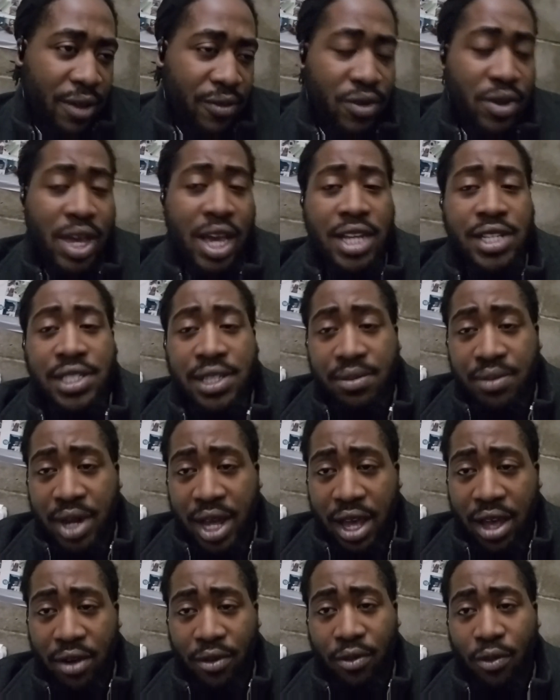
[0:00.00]
If you got something
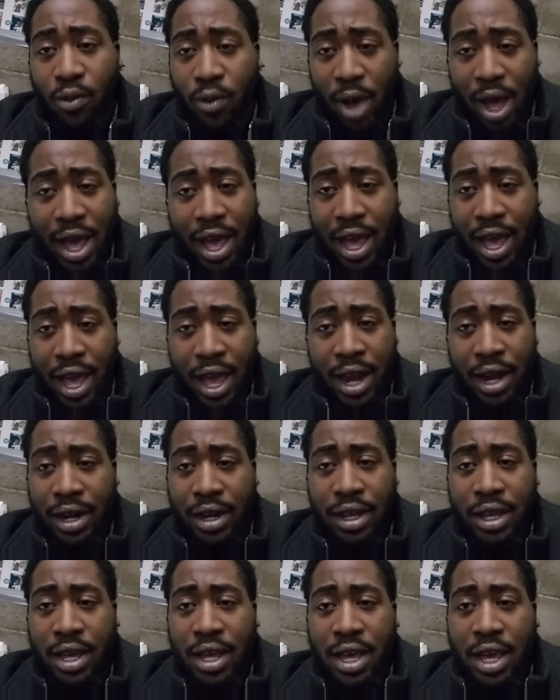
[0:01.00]
that wide
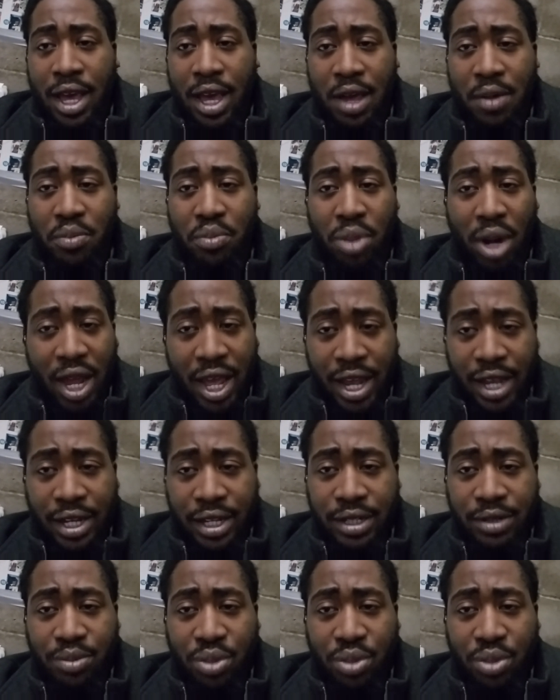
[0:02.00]
and blank,